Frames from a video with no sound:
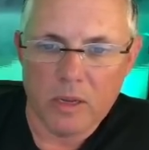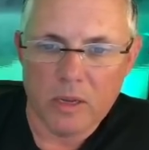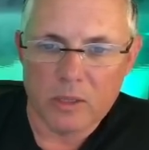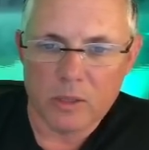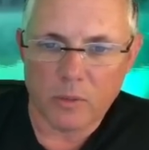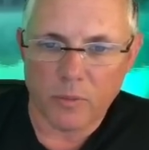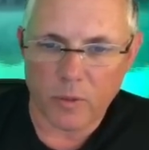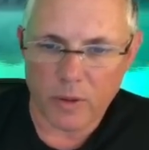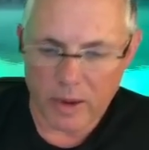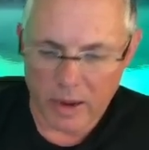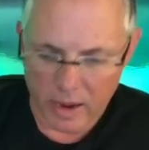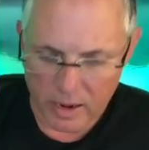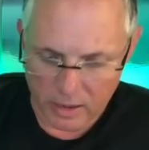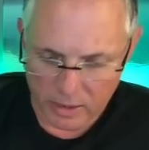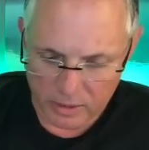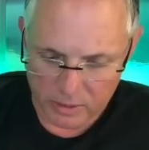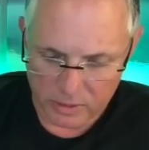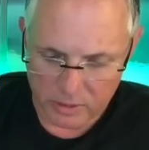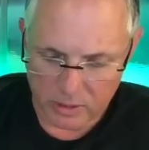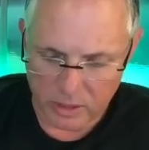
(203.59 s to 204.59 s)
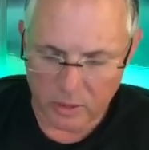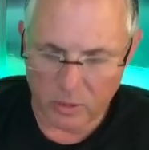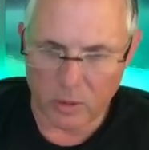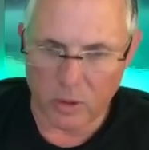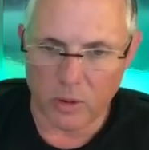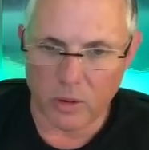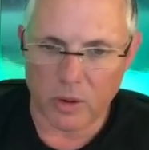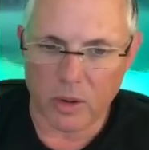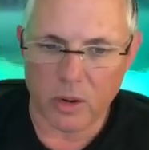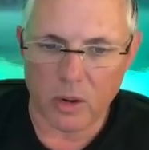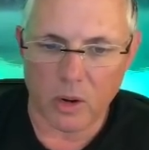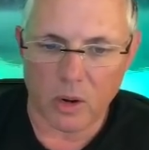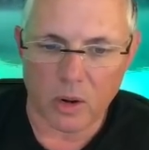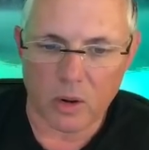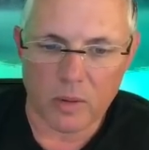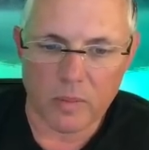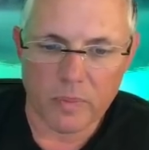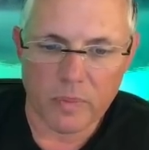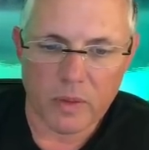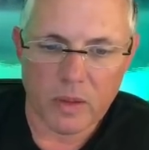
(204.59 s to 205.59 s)
So if we added a zero
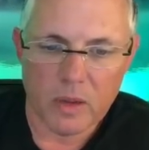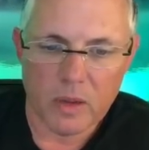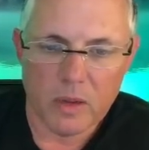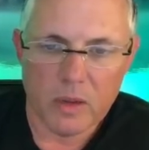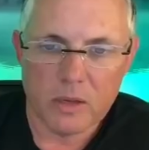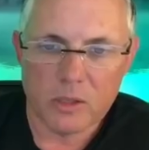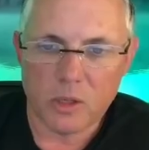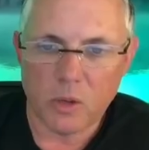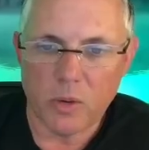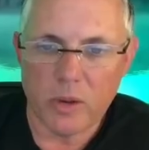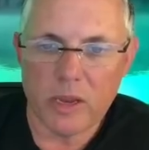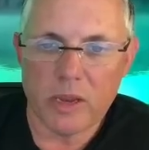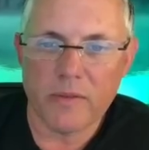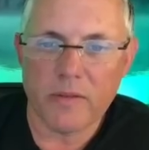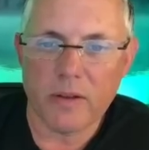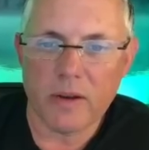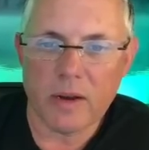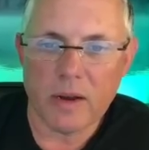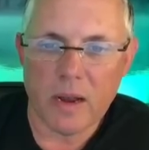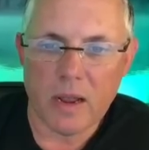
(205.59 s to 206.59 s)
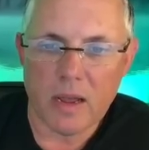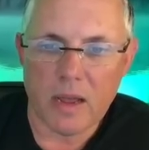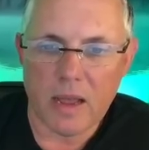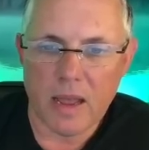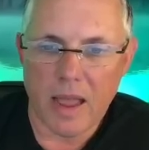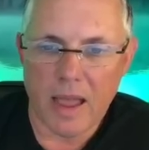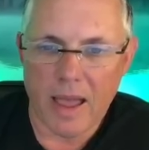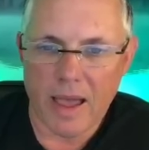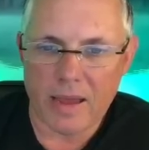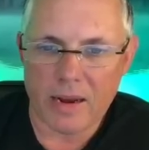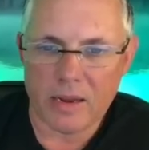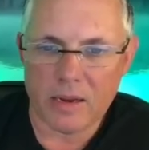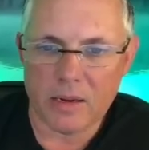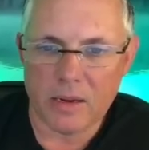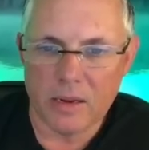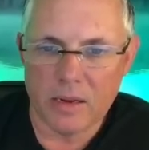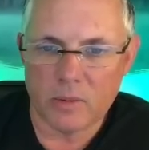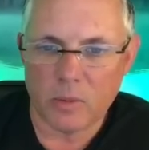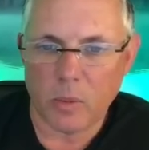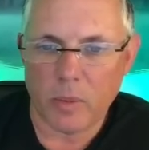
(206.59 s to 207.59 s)
here, so even
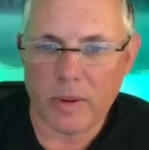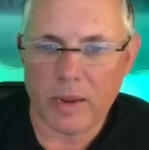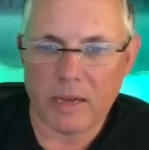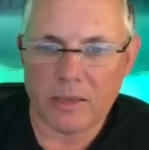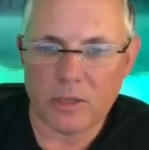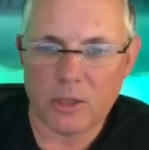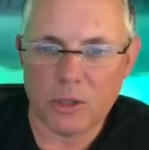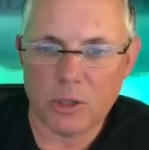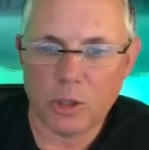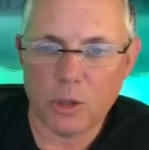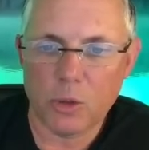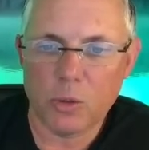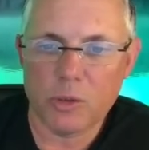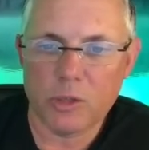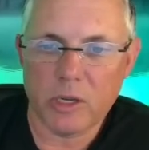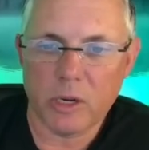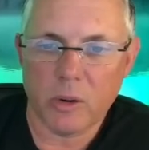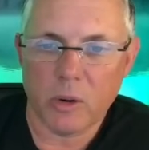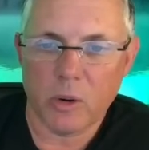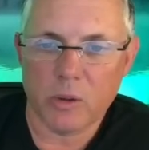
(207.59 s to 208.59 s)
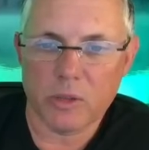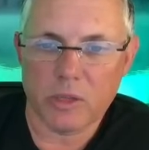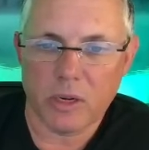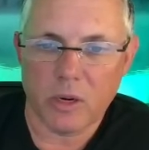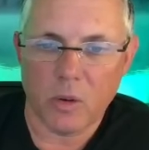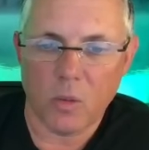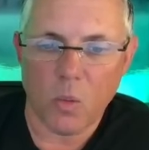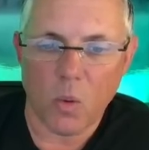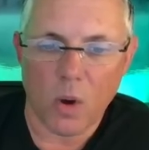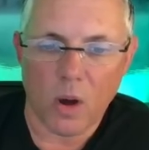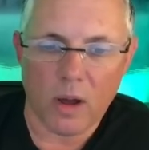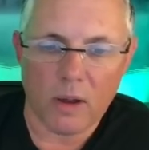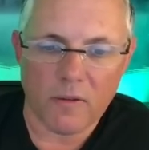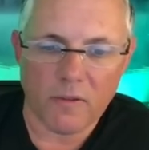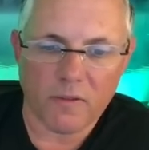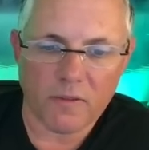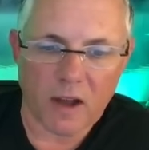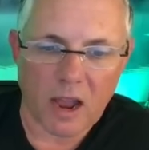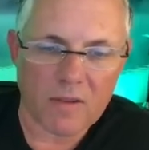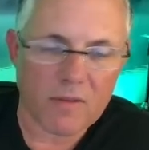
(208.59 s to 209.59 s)
adding when we got to two zeros and a one,
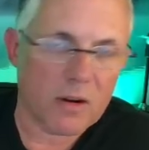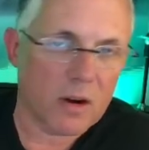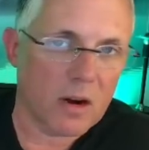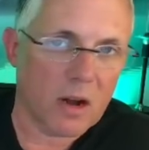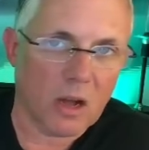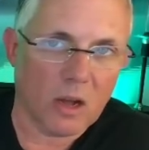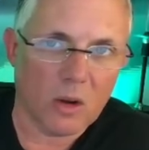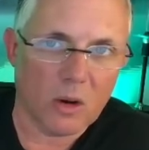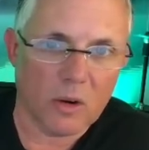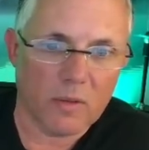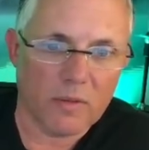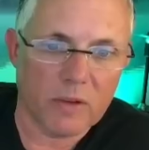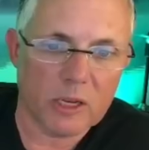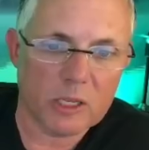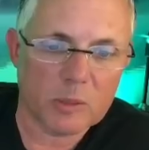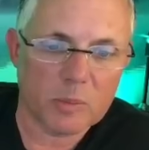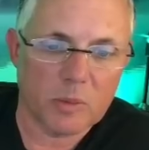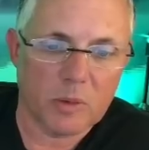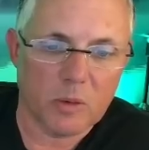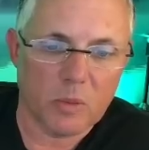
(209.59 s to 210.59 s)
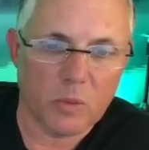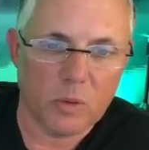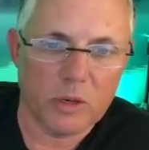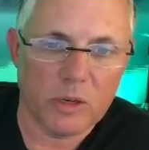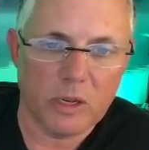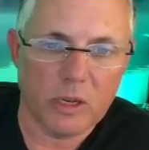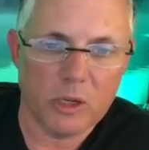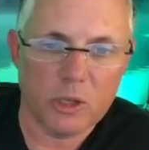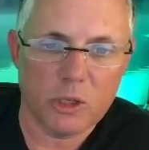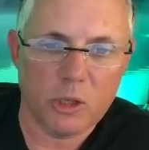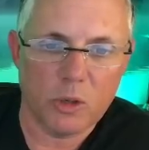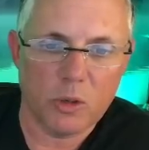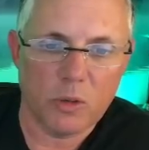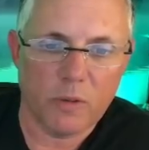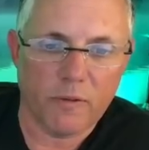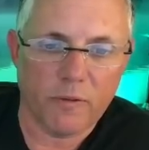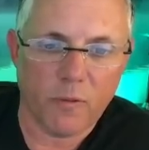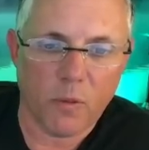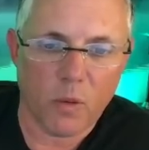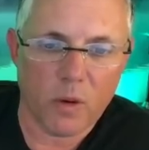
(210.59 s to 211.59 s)
five hundred dollar investment would get you
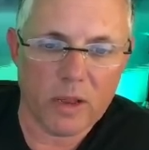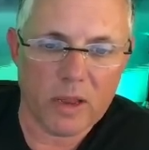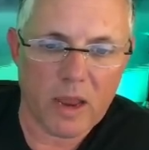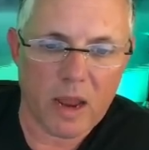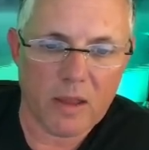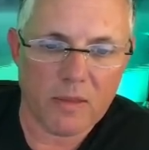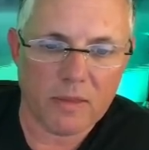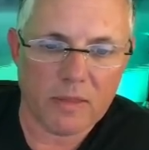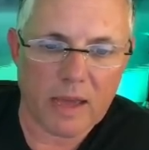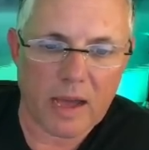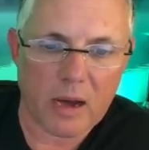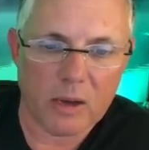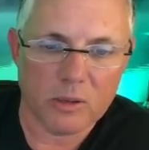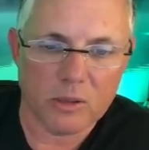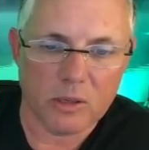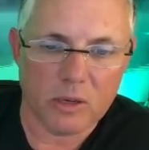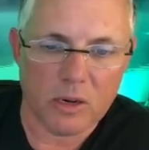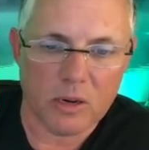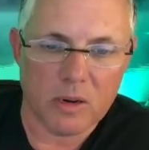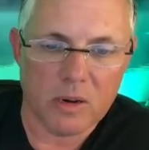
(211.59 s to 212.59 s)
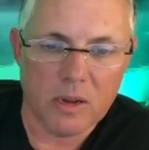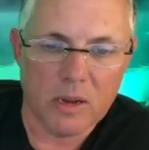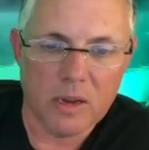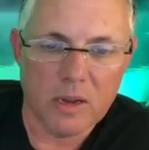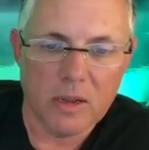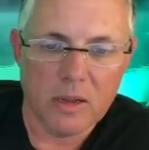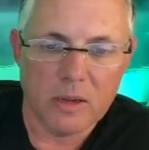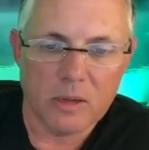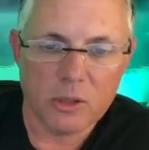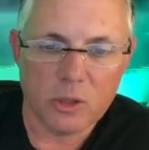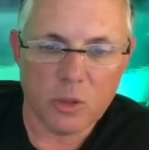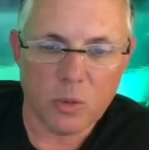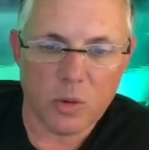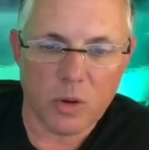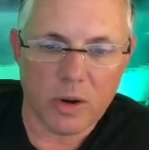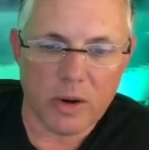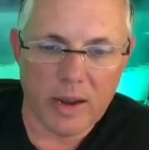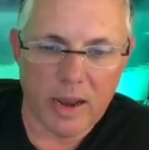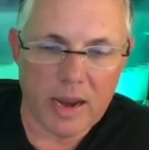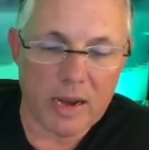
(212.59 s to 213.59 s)
forty eight thousand two
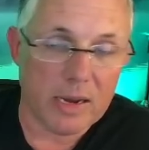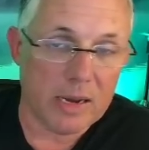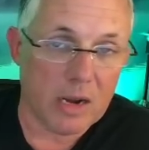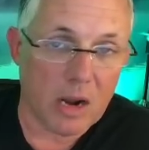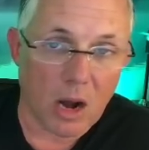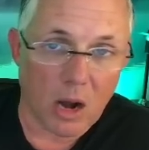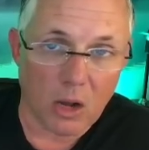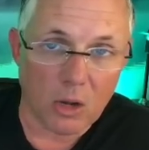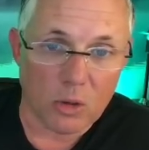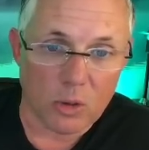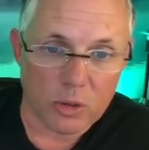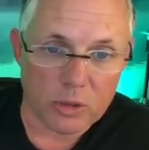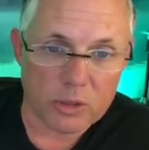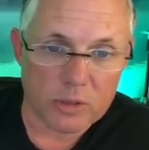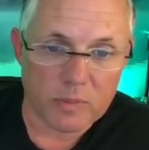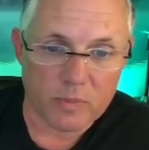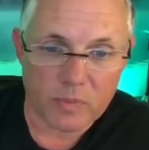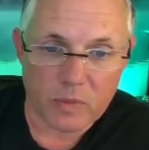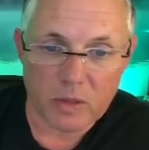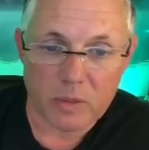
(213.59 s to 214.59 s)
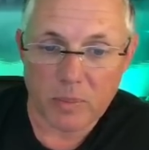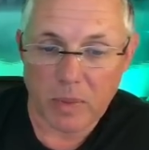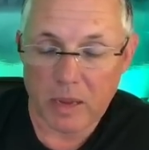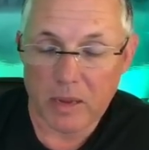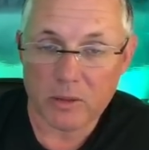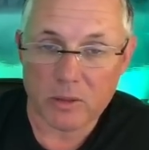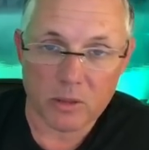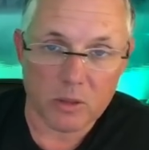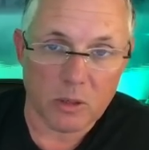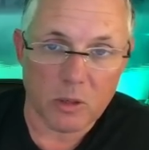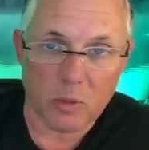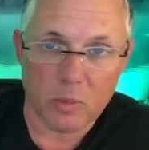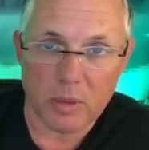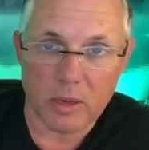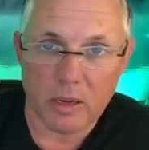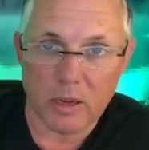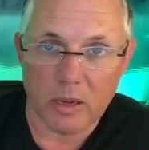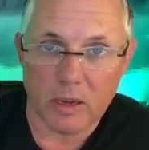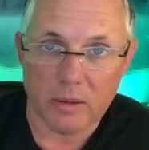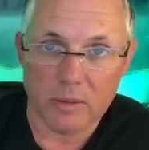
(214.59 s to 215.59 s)
hundred eighty dollars. Basically, you'd
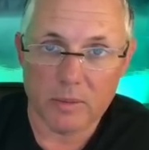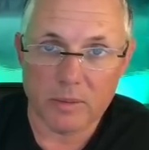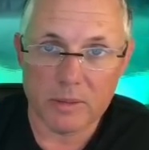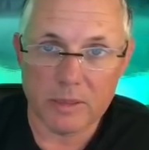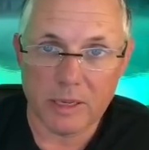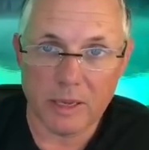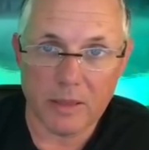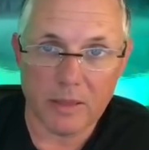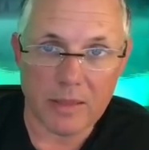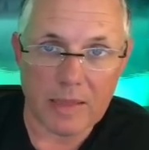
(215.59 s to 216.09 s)
be a ten